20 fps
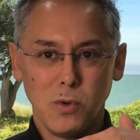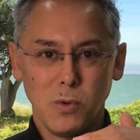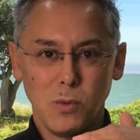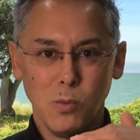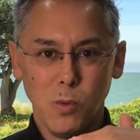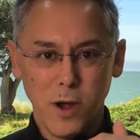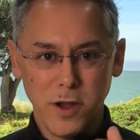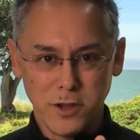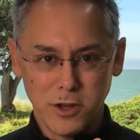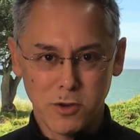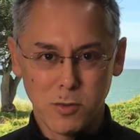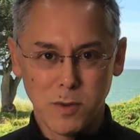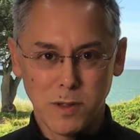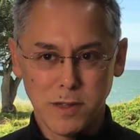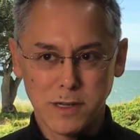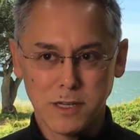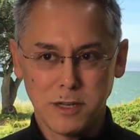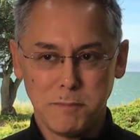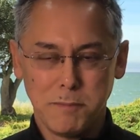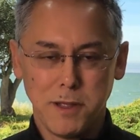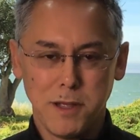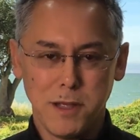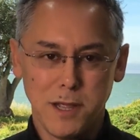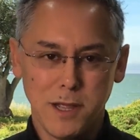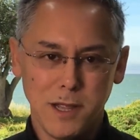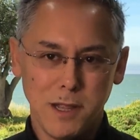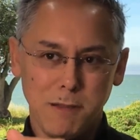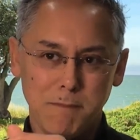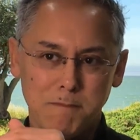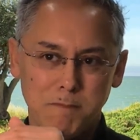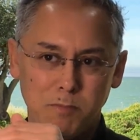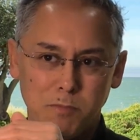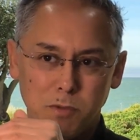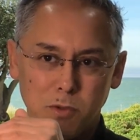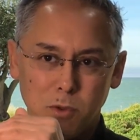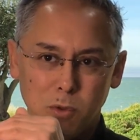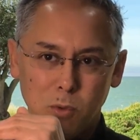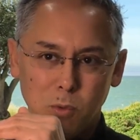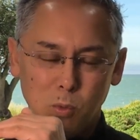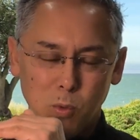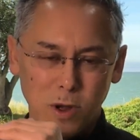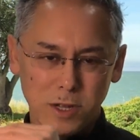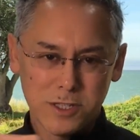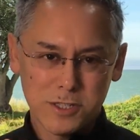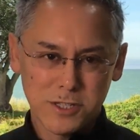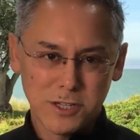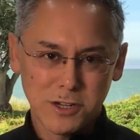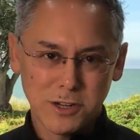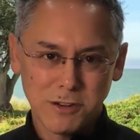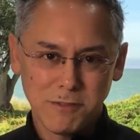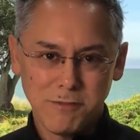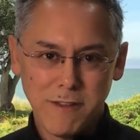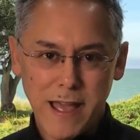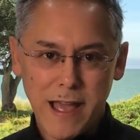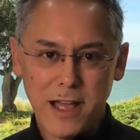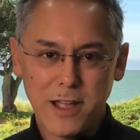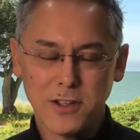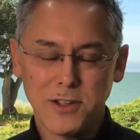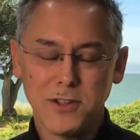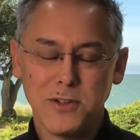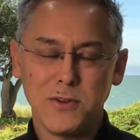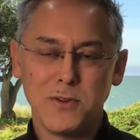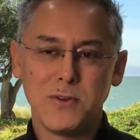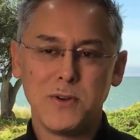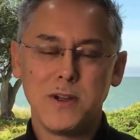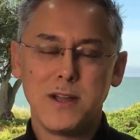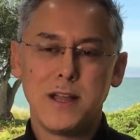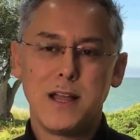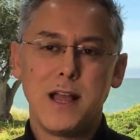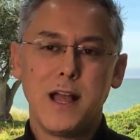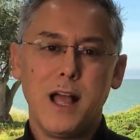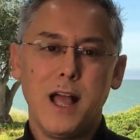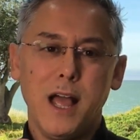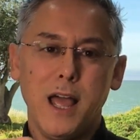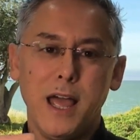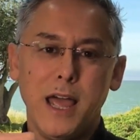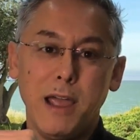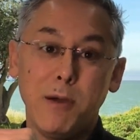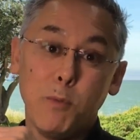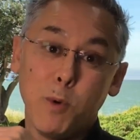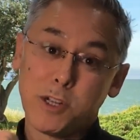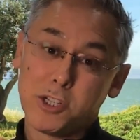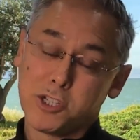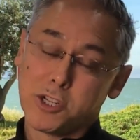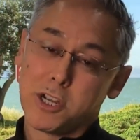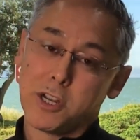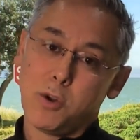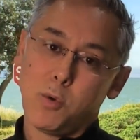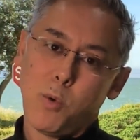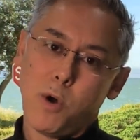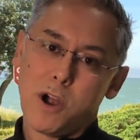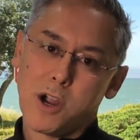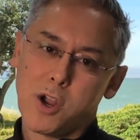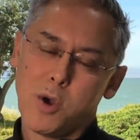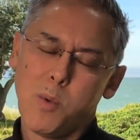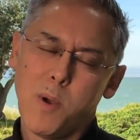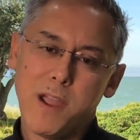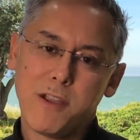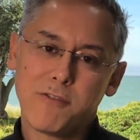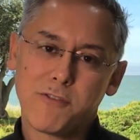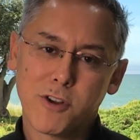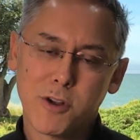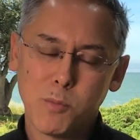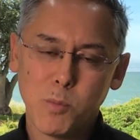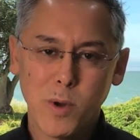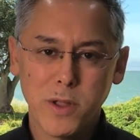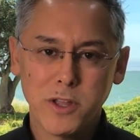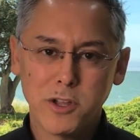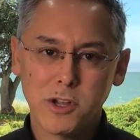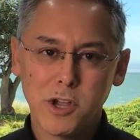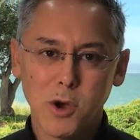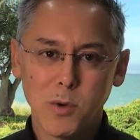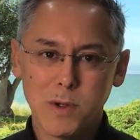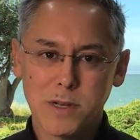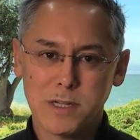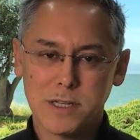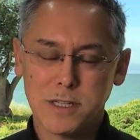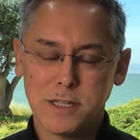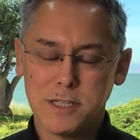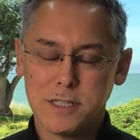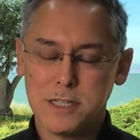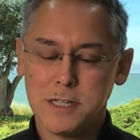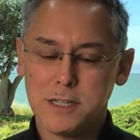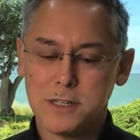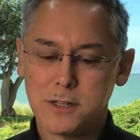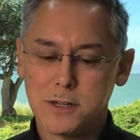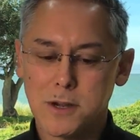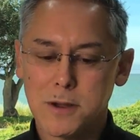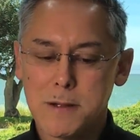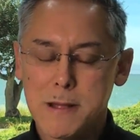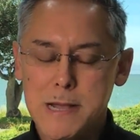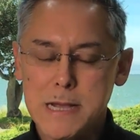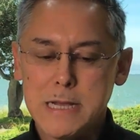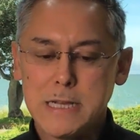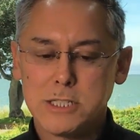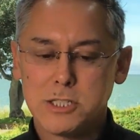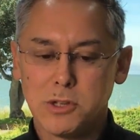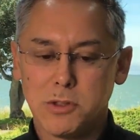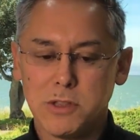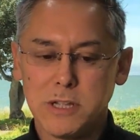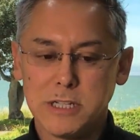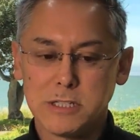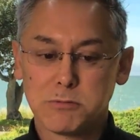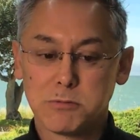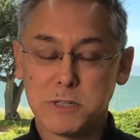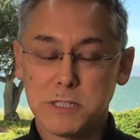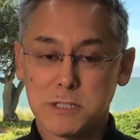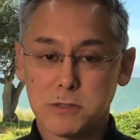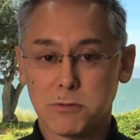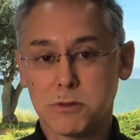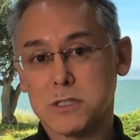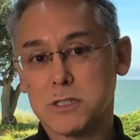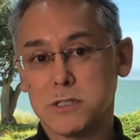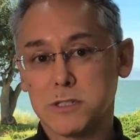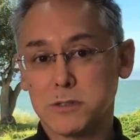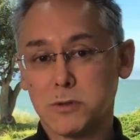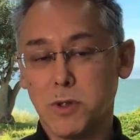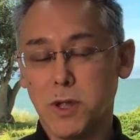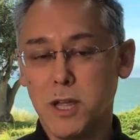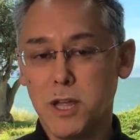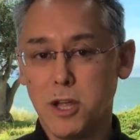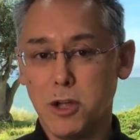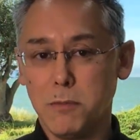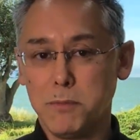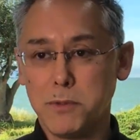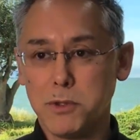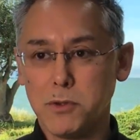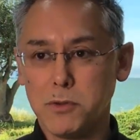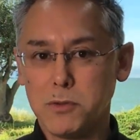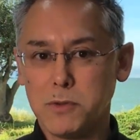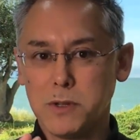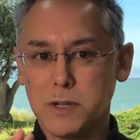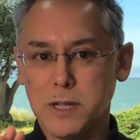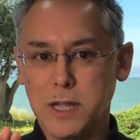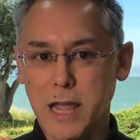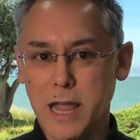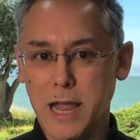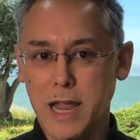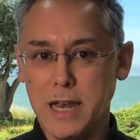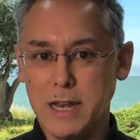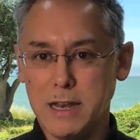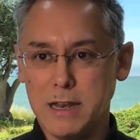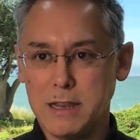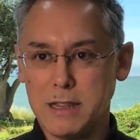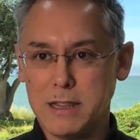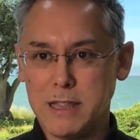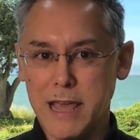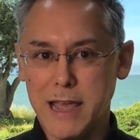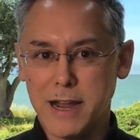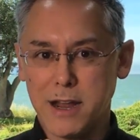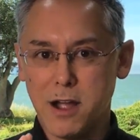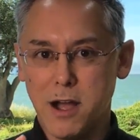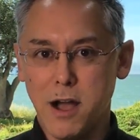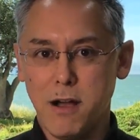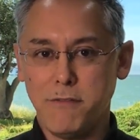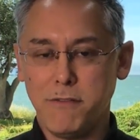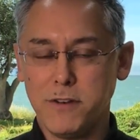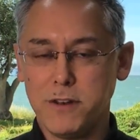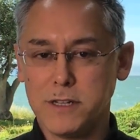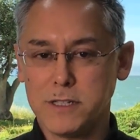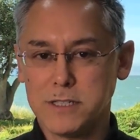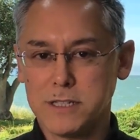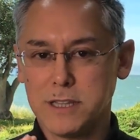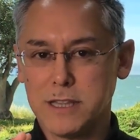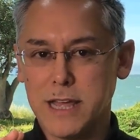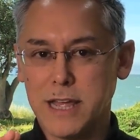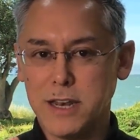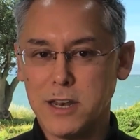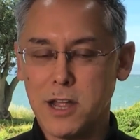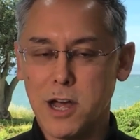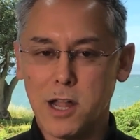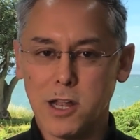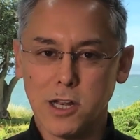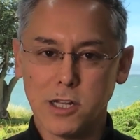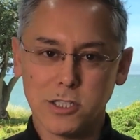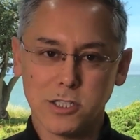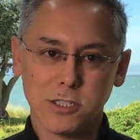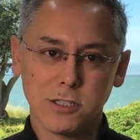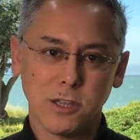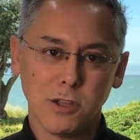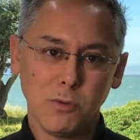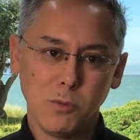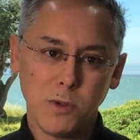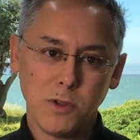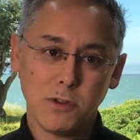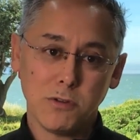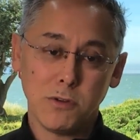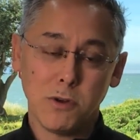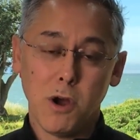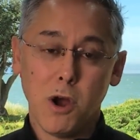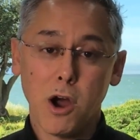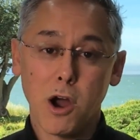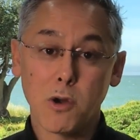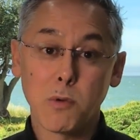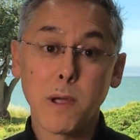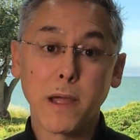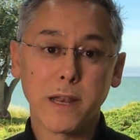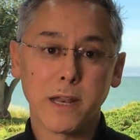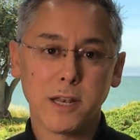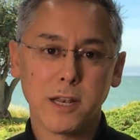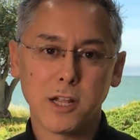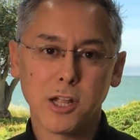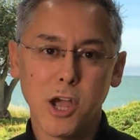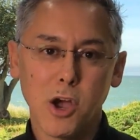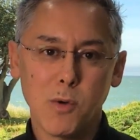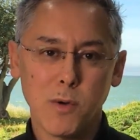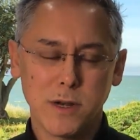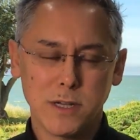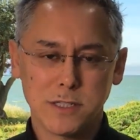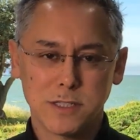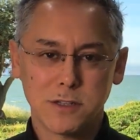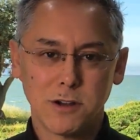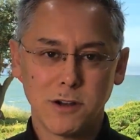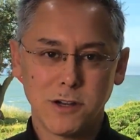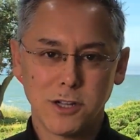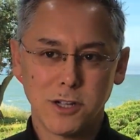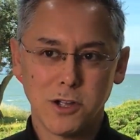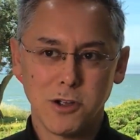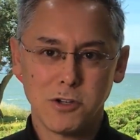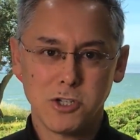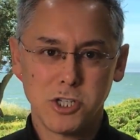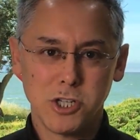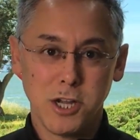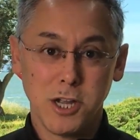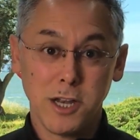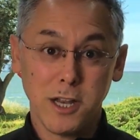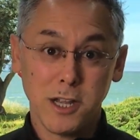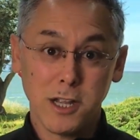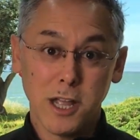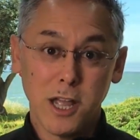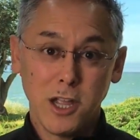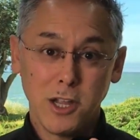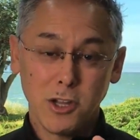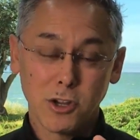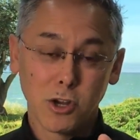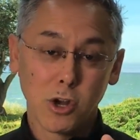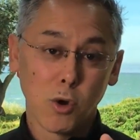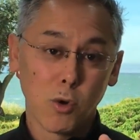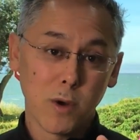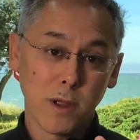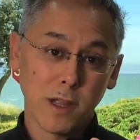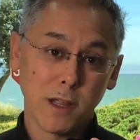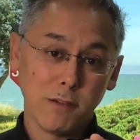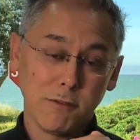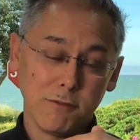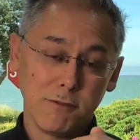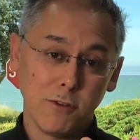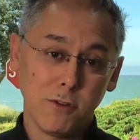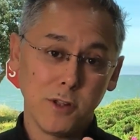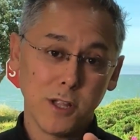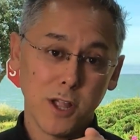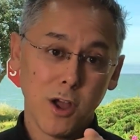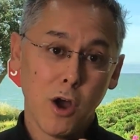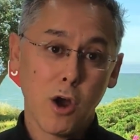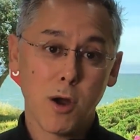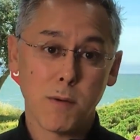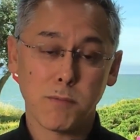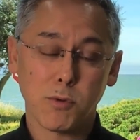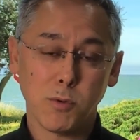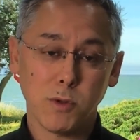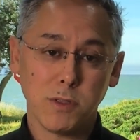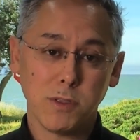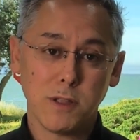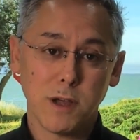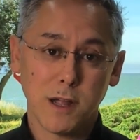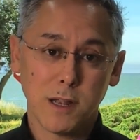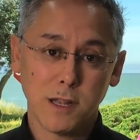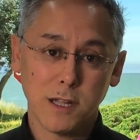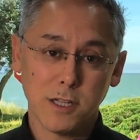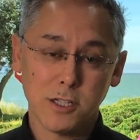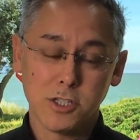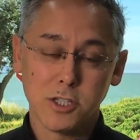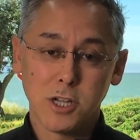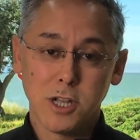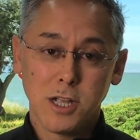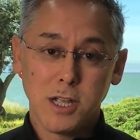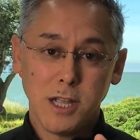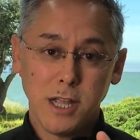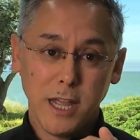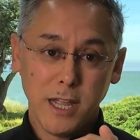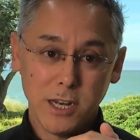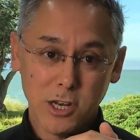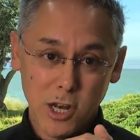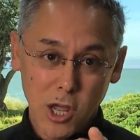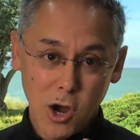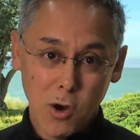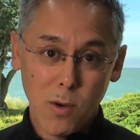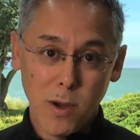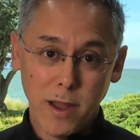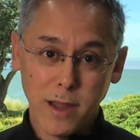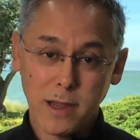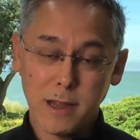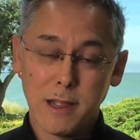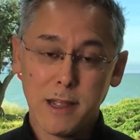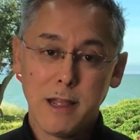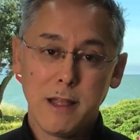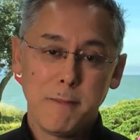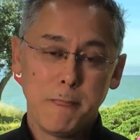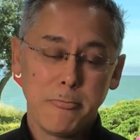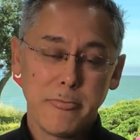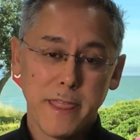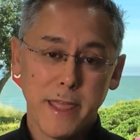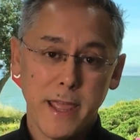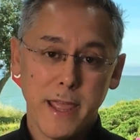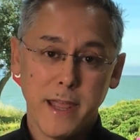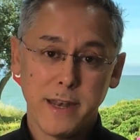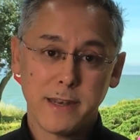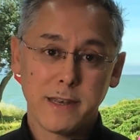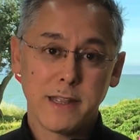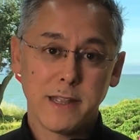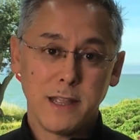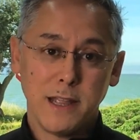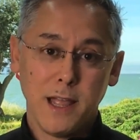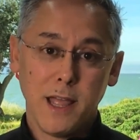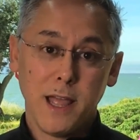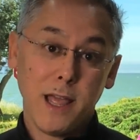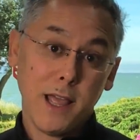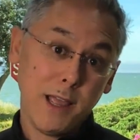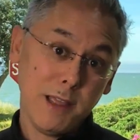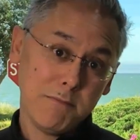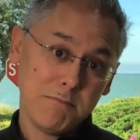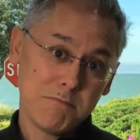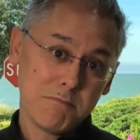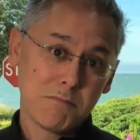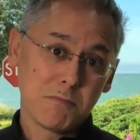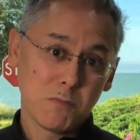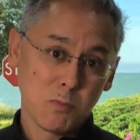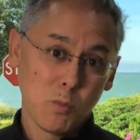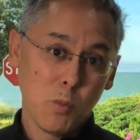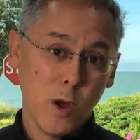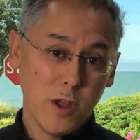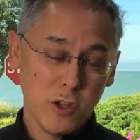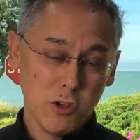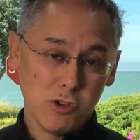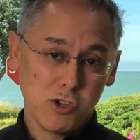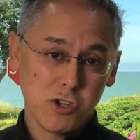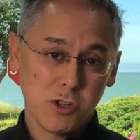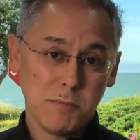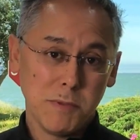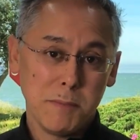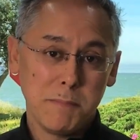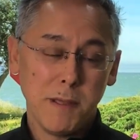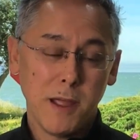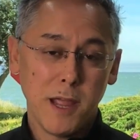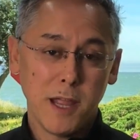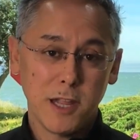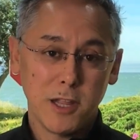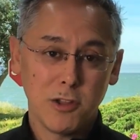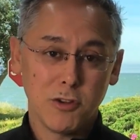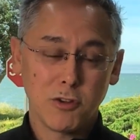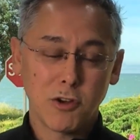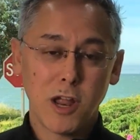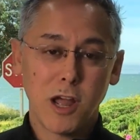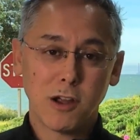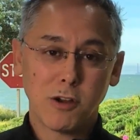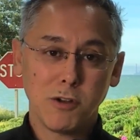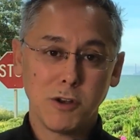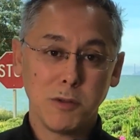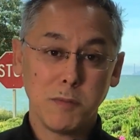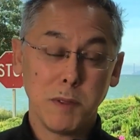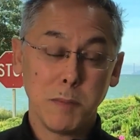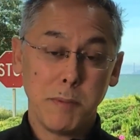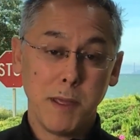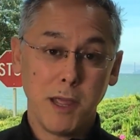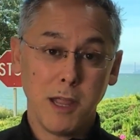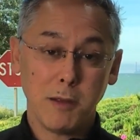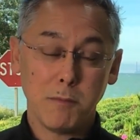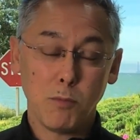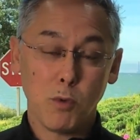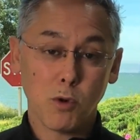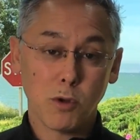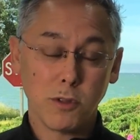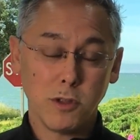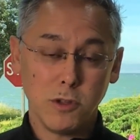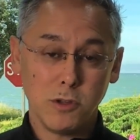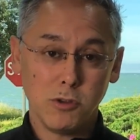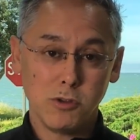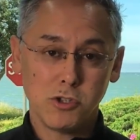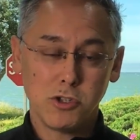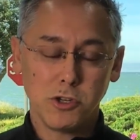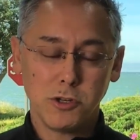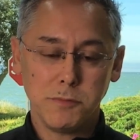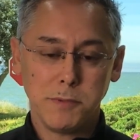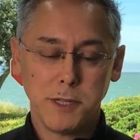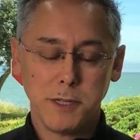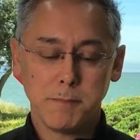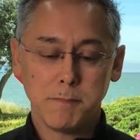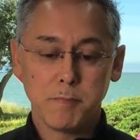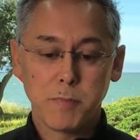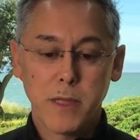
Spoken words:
what you're willing to pay, what's a good value, and what you're going to walk away from when you go into the dealer. So these resources will help you gain that confidence and that knowledge so that when you are ready to go in and start negotiating, you're going in fully armed with knowledge and knowing that what you should be paying, and you're not going to be paying more than you should be.